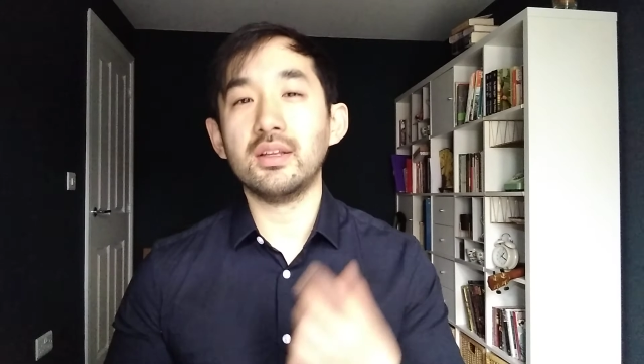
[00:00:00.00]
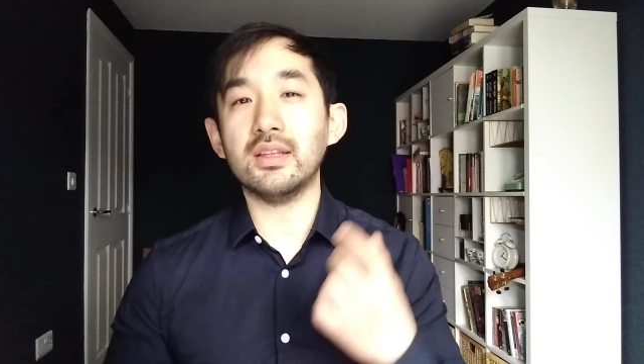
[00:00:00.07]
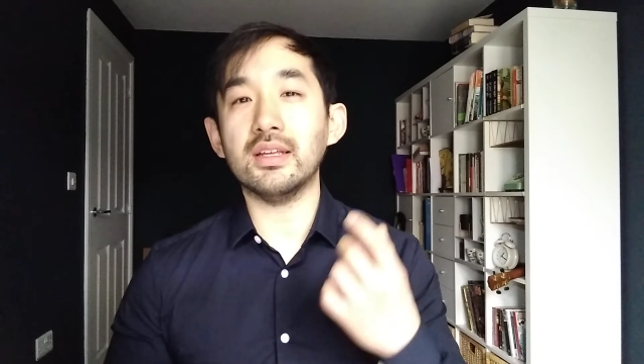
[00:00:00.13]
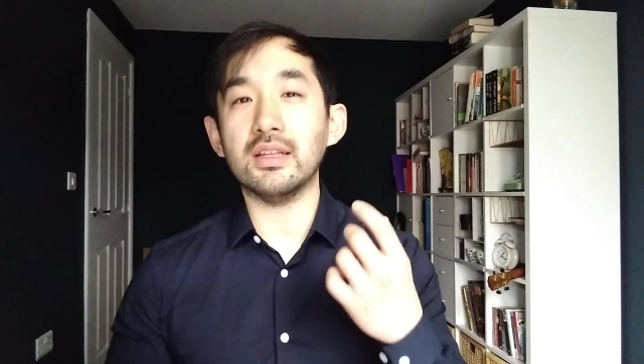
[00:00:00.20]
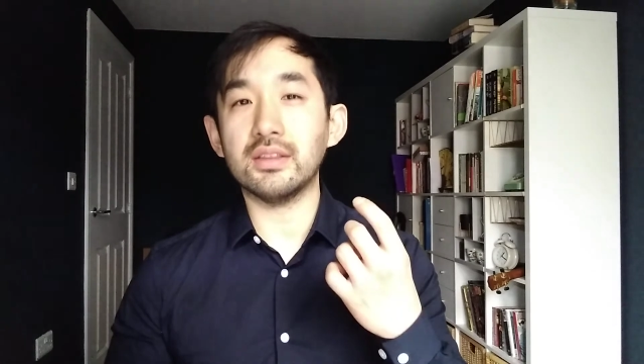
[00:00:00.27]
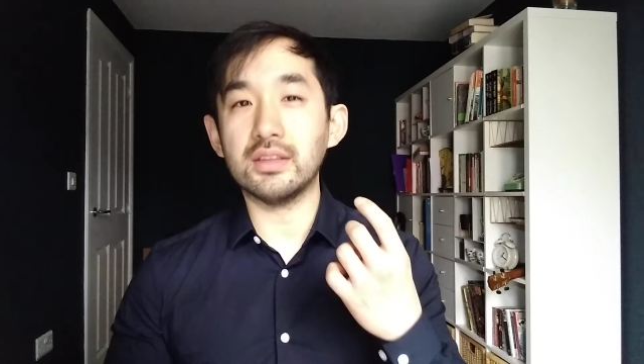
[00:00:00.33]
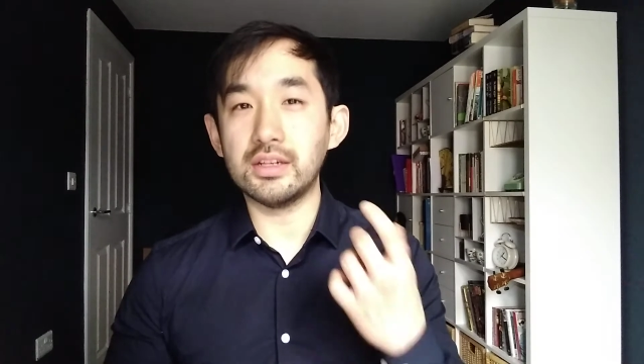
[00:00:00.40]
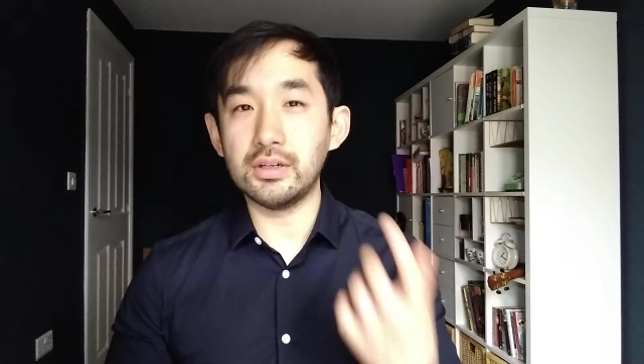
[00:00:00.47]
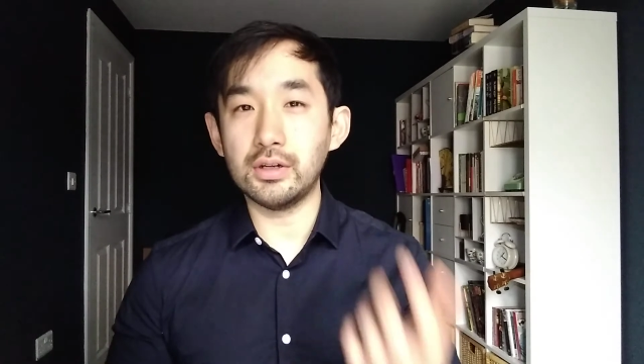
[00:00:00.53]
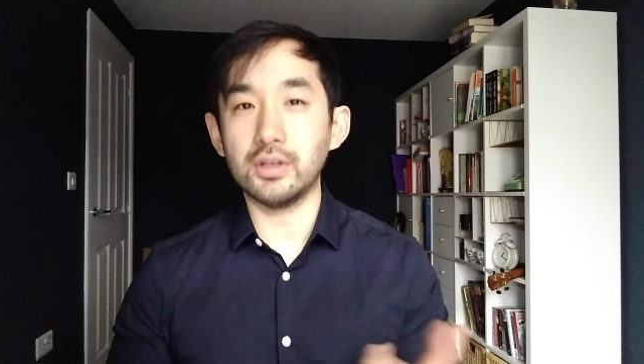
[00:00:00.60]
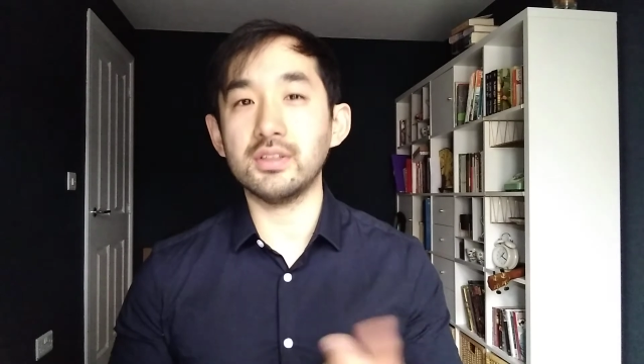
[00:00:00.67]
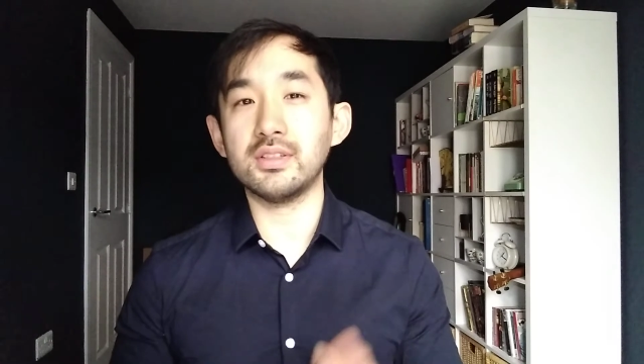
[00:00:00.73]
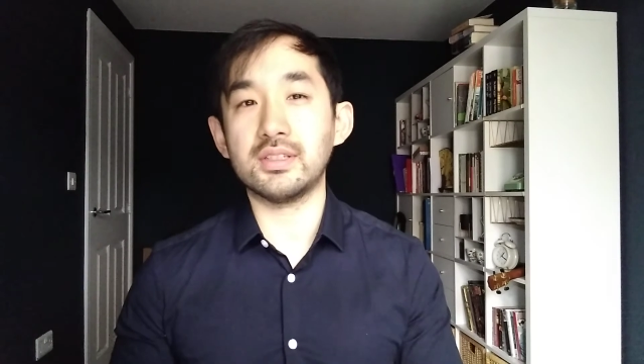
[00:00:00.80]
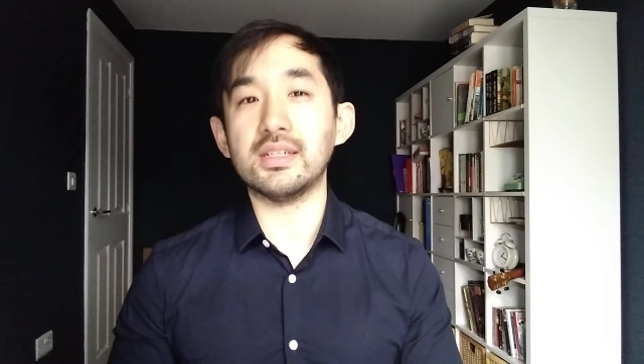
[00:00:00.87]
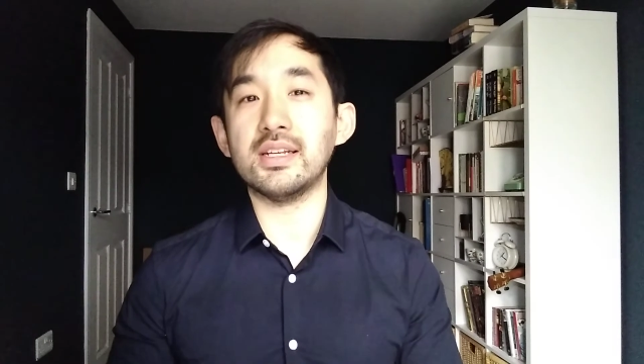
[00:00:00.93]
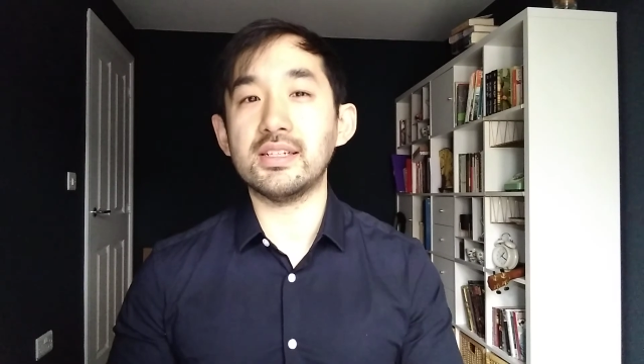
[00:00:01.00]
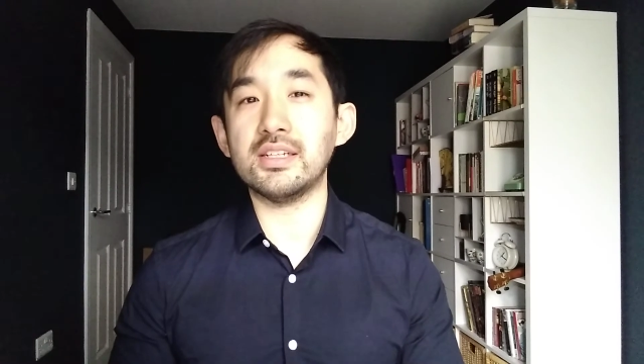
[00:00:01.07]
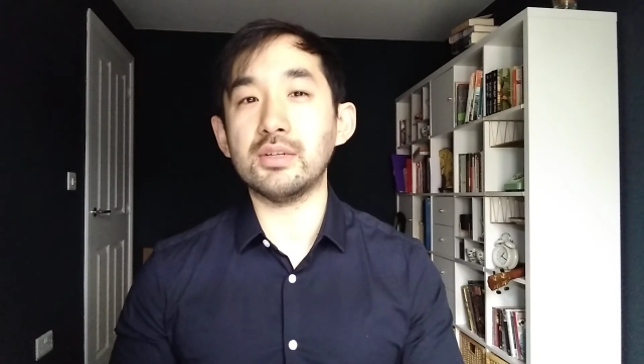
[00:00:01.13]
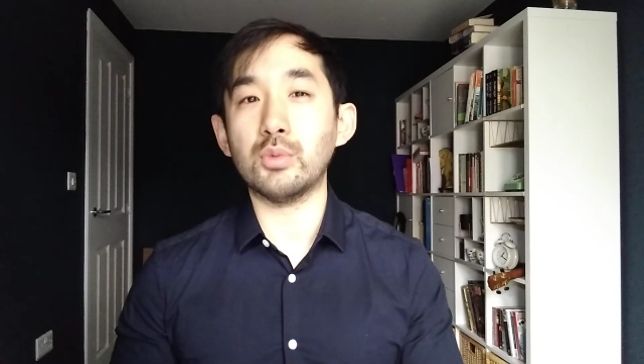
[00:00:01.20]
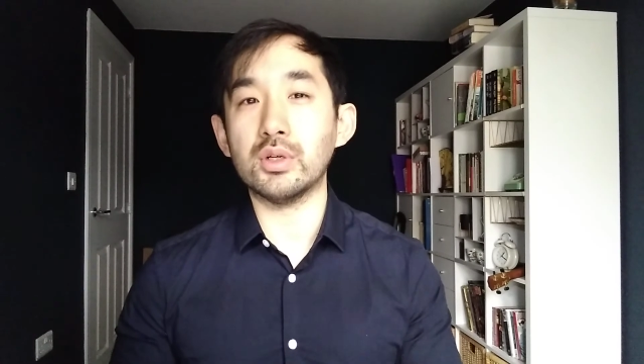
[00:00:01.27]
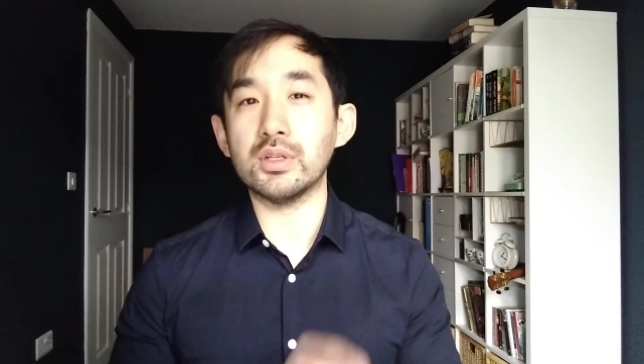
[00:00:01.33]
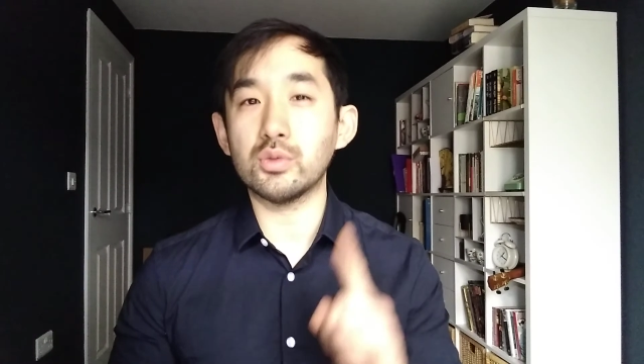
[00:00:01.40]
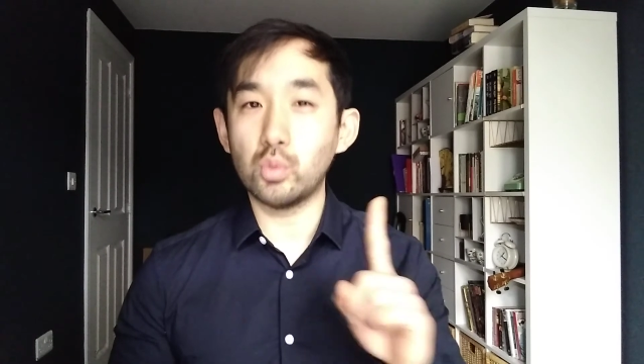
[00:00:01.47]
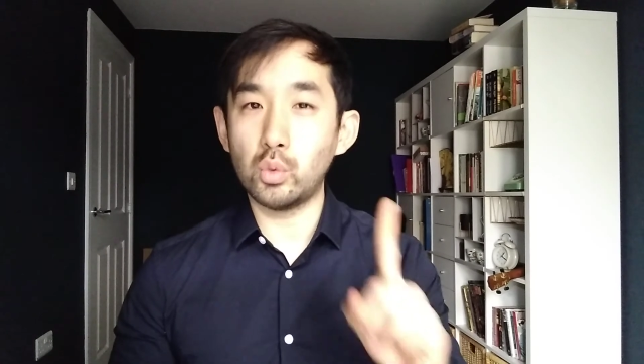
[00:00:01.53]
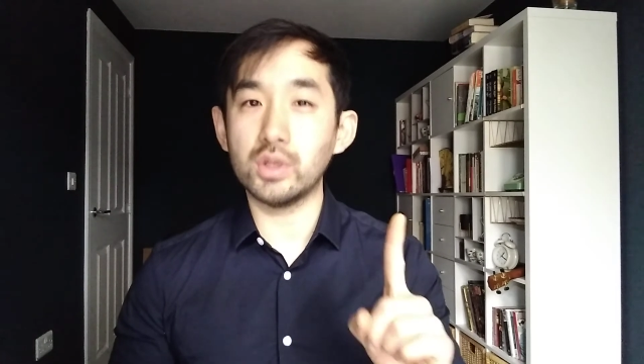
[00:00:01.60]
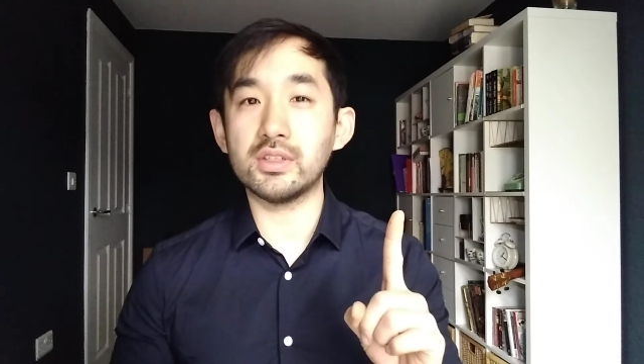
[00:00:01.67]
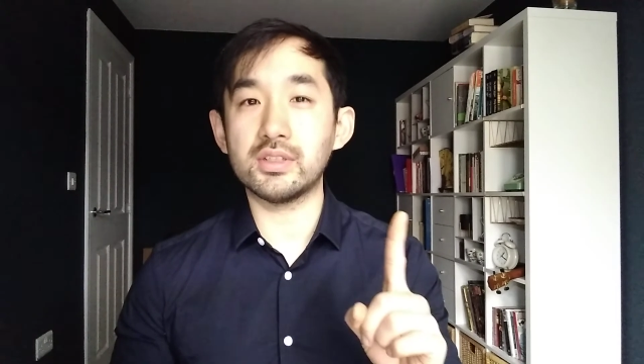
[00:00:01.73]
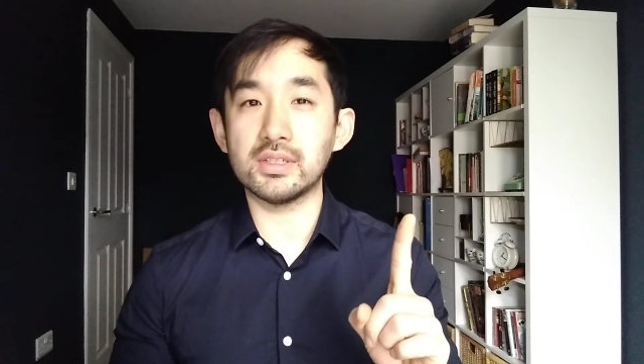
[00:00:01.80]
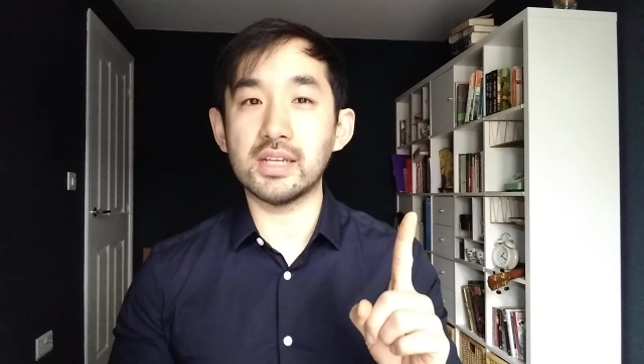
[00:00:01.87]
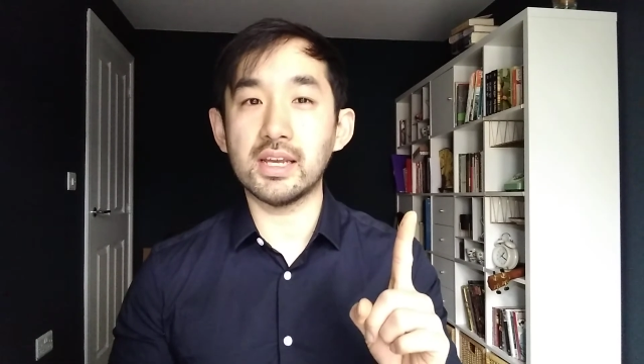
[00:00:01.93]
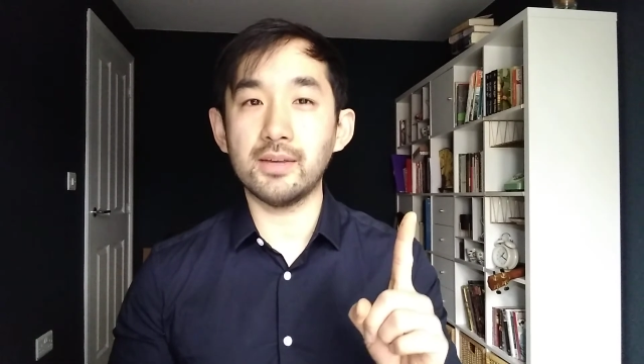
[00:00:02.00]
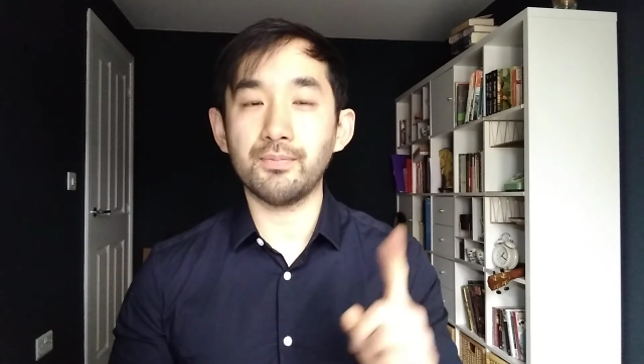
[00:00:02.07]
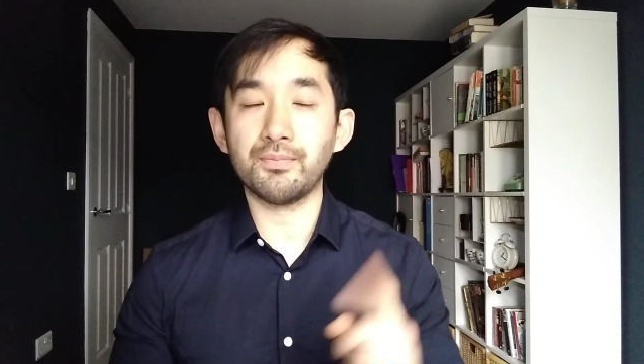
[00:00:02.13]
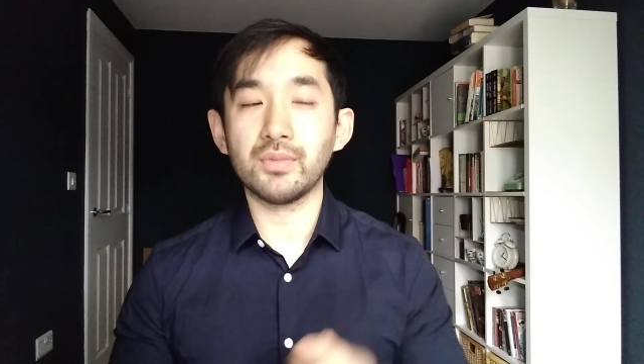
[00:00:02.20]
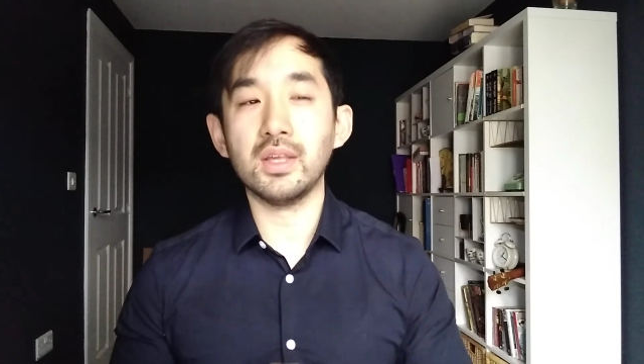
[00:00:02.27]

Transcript: the non-sedating one is once a day,